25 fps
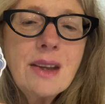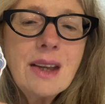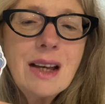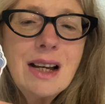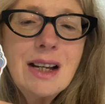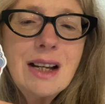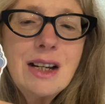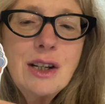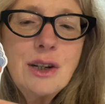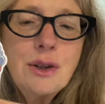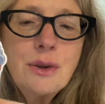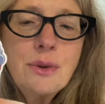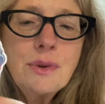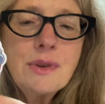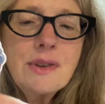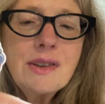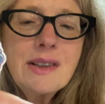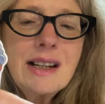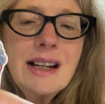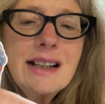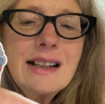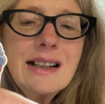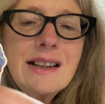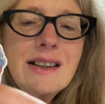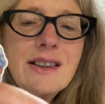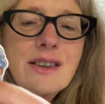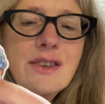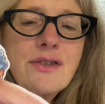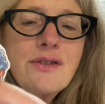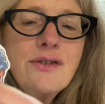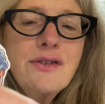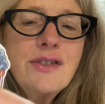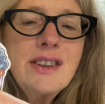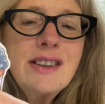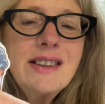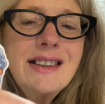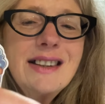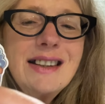It looks like it's
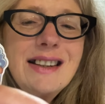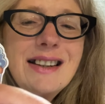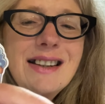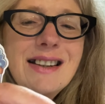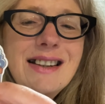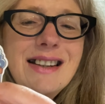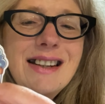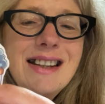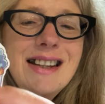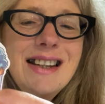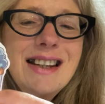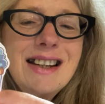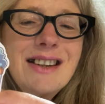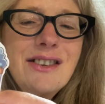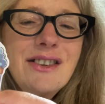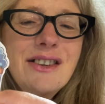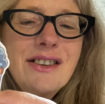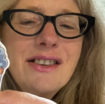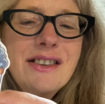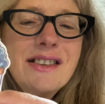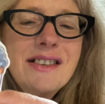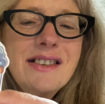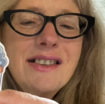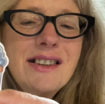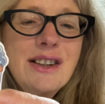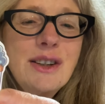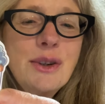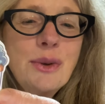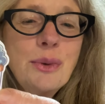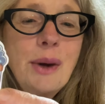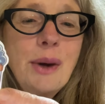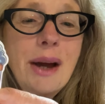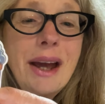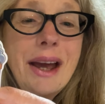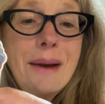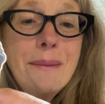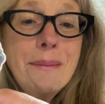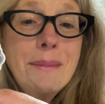fizzy in here in this little
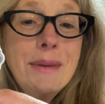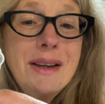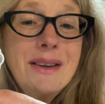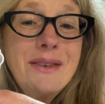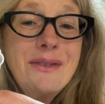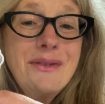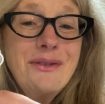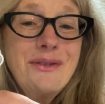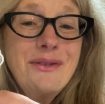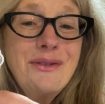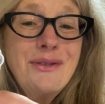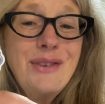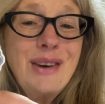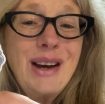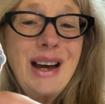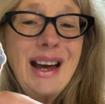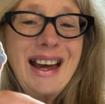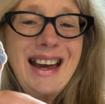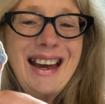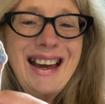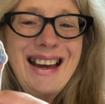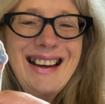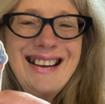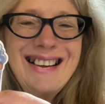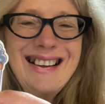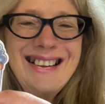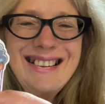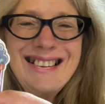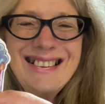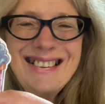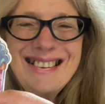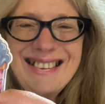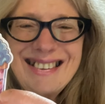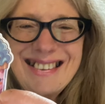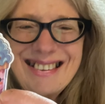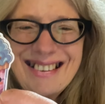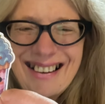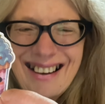happy
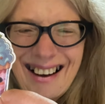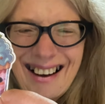face.